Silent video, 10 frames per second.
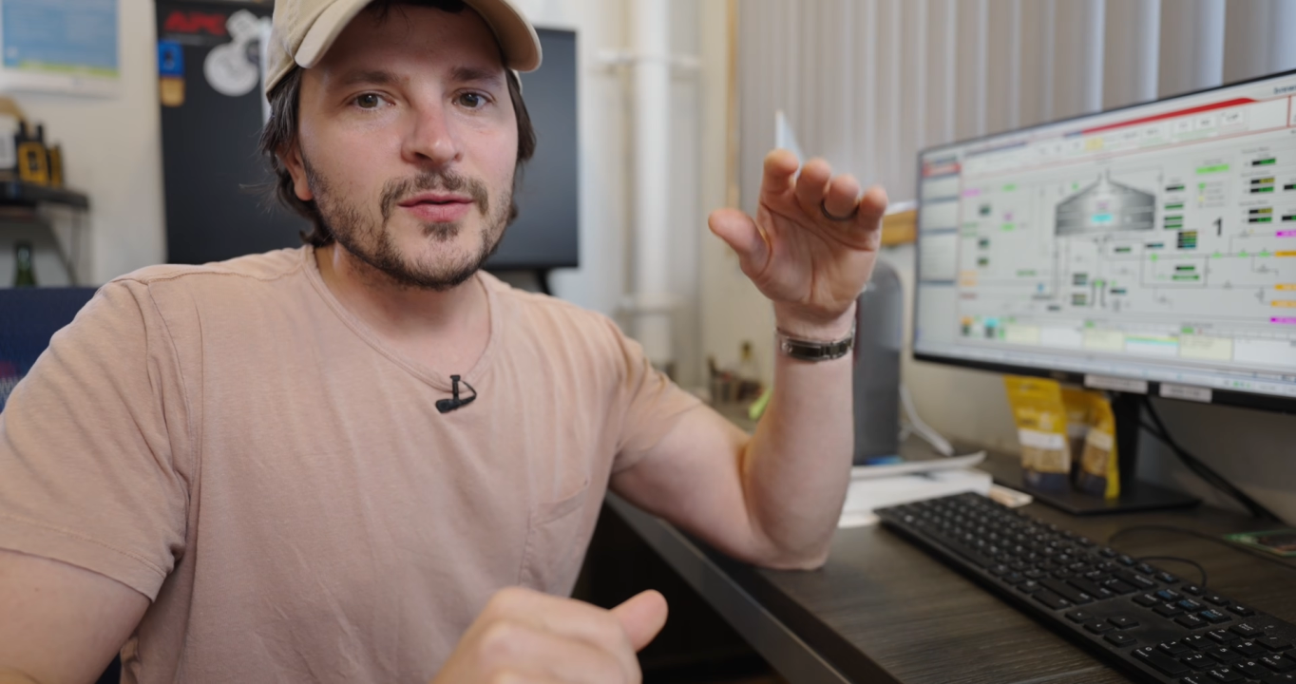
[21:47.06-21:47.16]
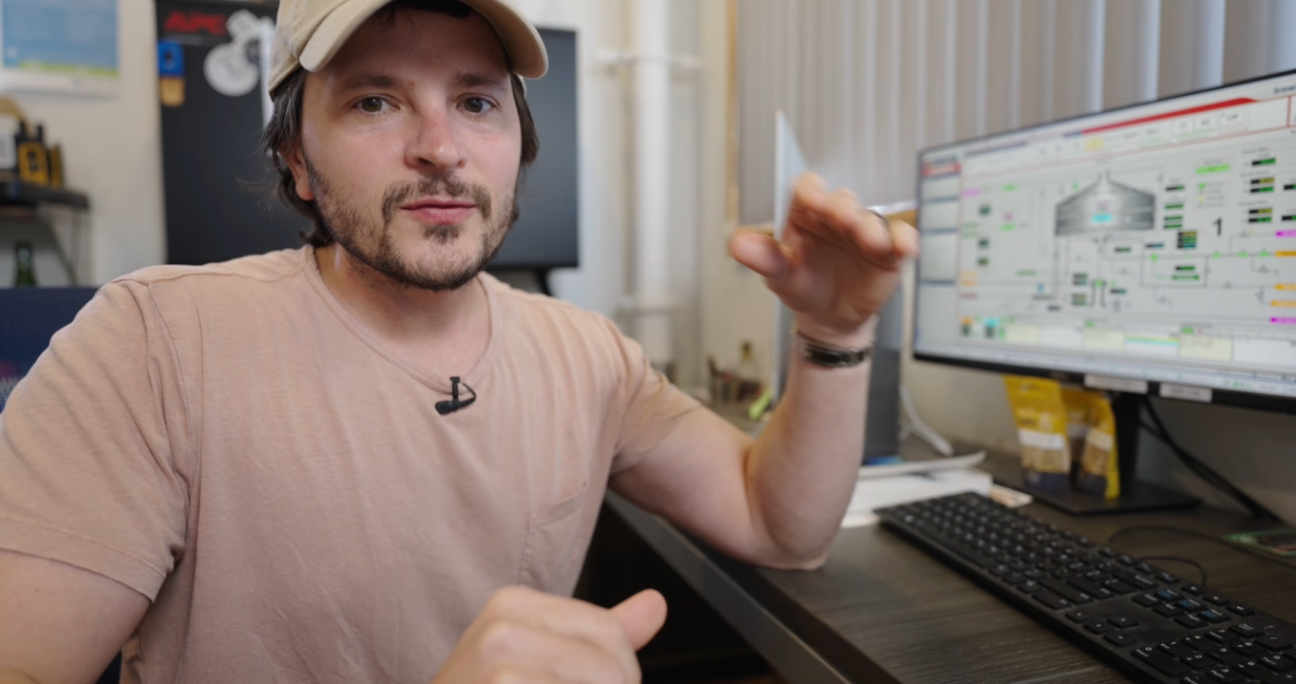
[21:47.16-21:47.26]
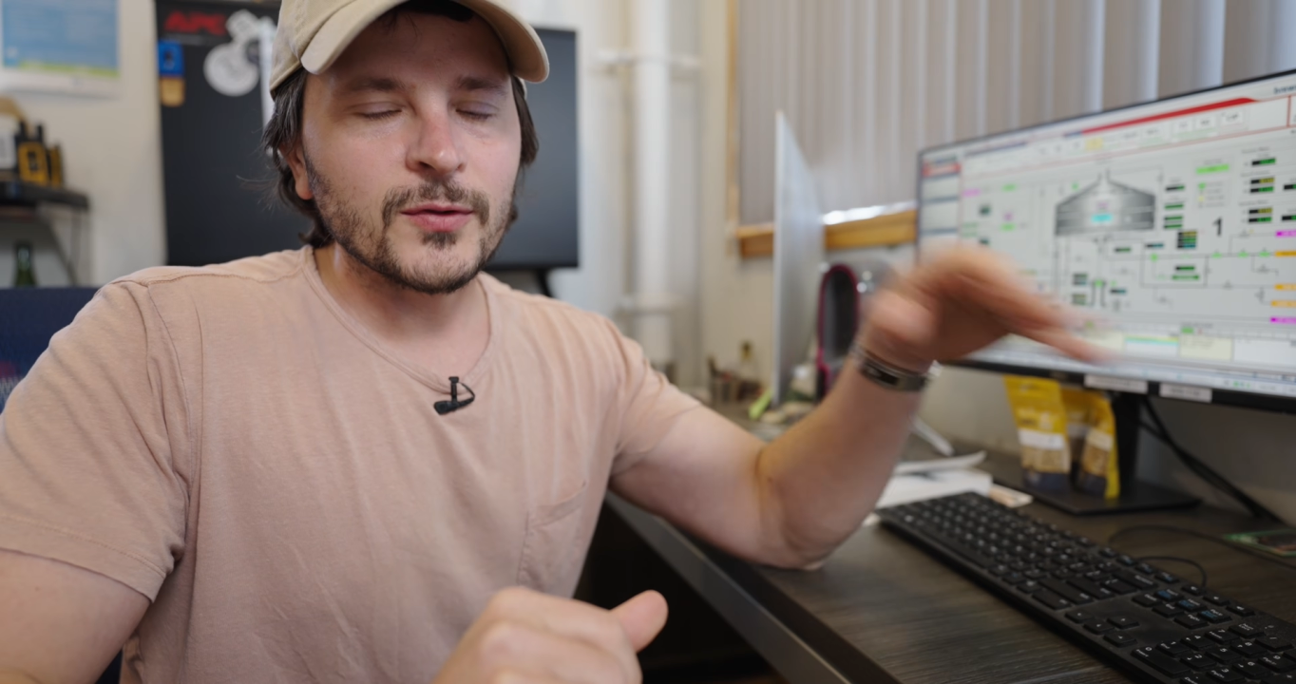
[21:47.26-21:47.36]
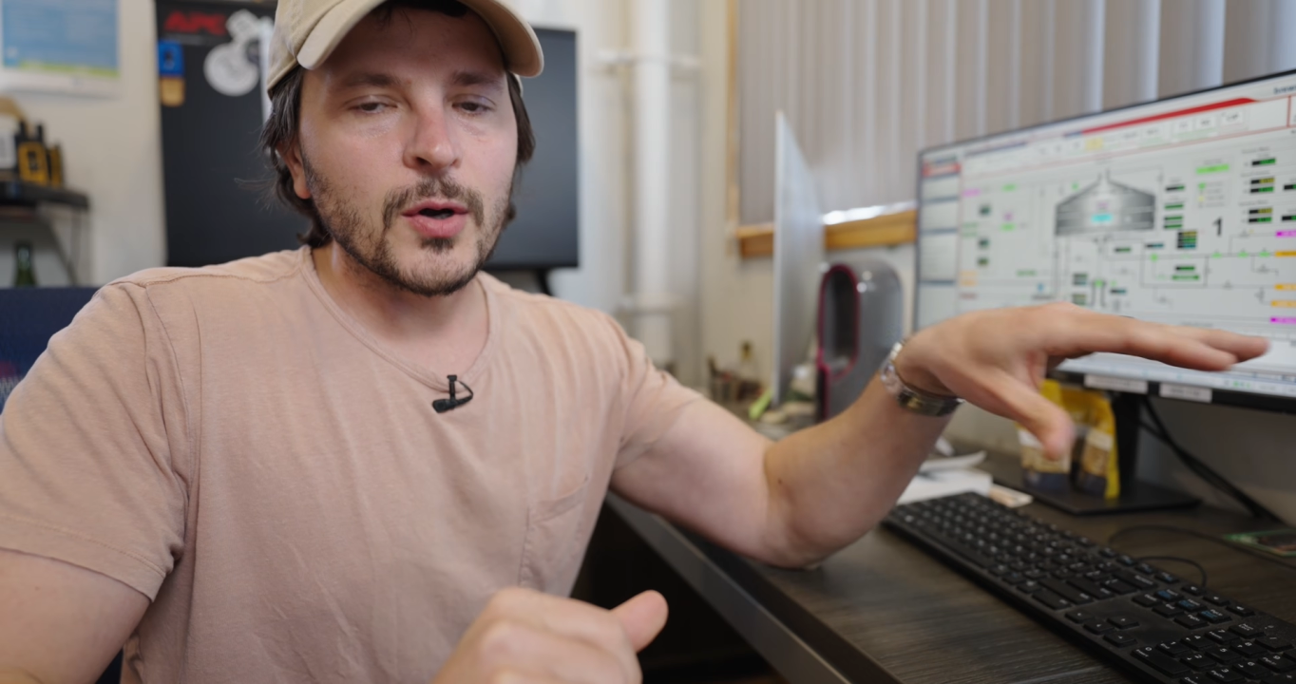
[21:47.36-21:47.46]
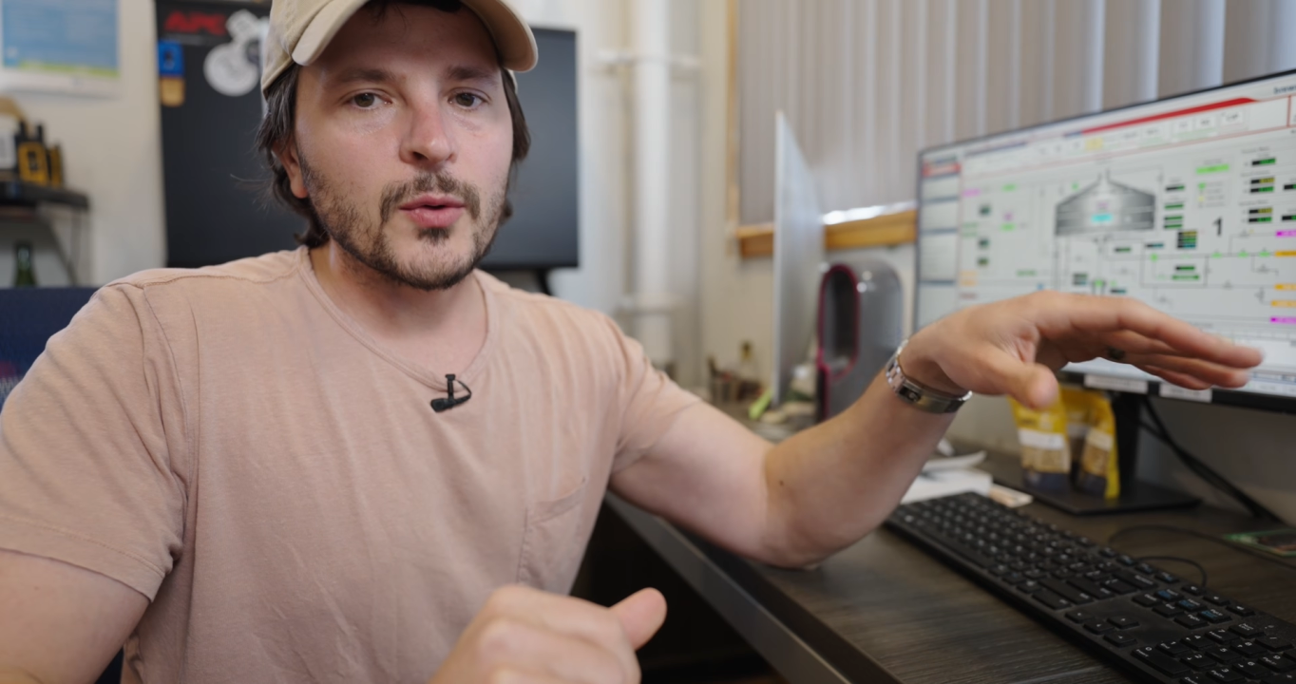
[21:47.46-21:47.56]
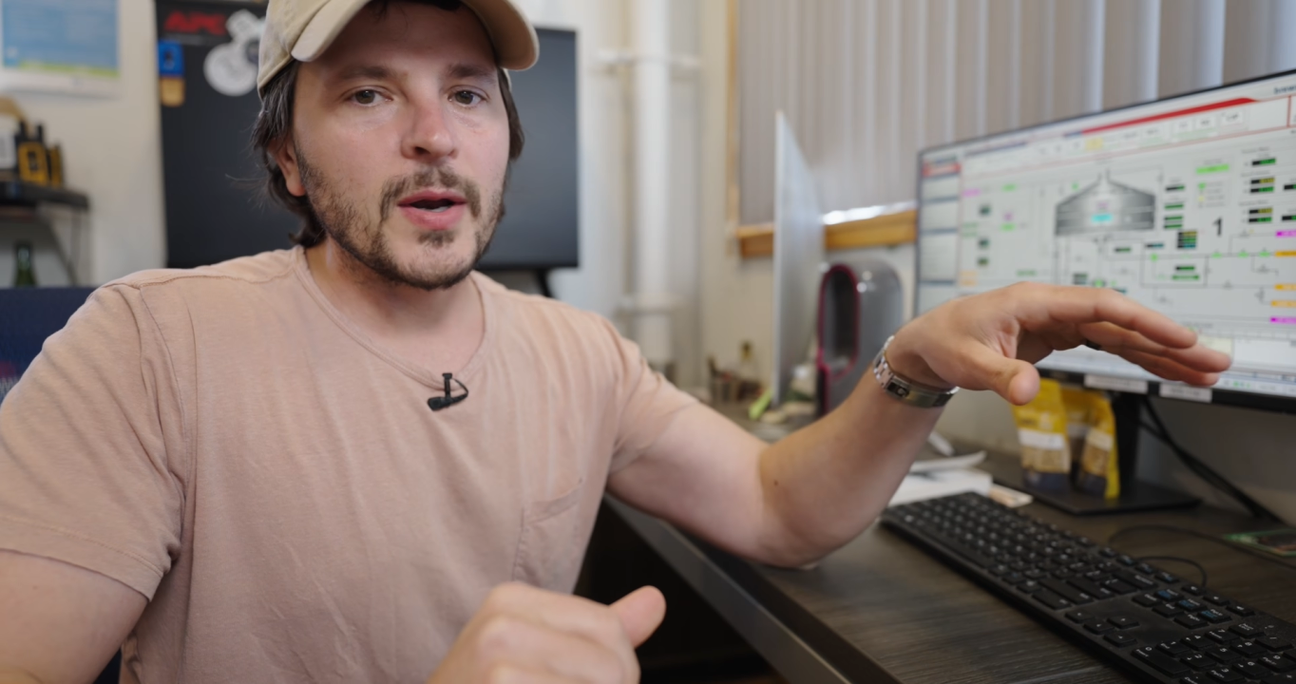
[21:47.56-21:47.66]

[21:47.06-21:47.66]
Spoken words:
flow